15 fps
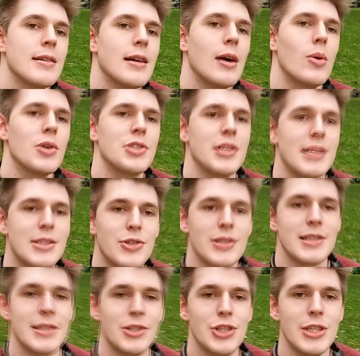I watched an
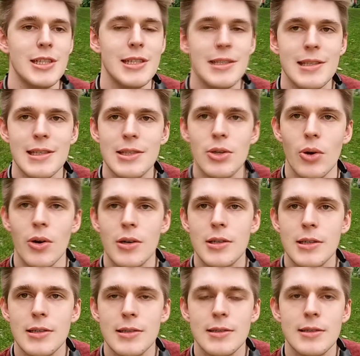interesting GDC talk
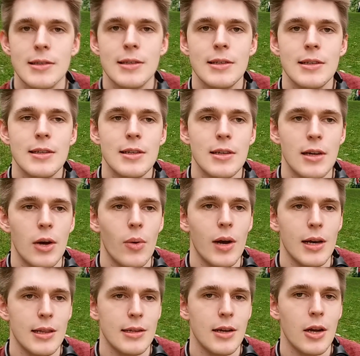a
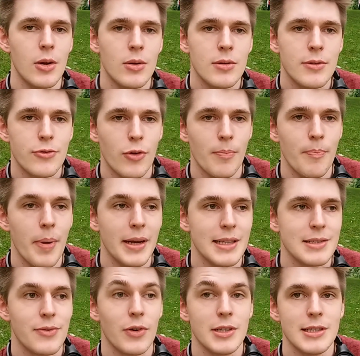while ago from
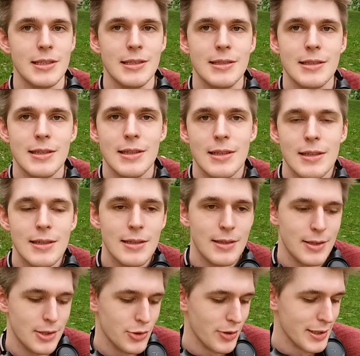Bennett Foddy,
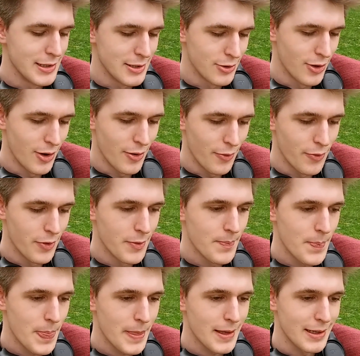the creator of
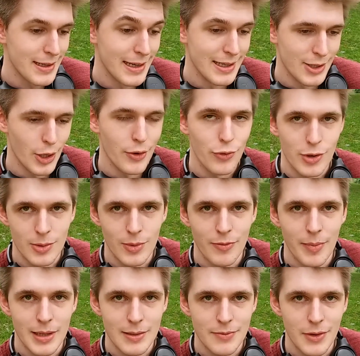Getting Over It with
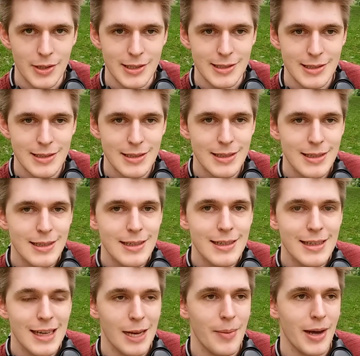Bennett Foddy,
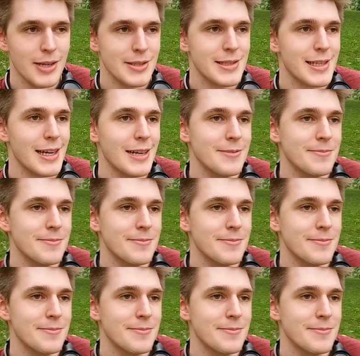about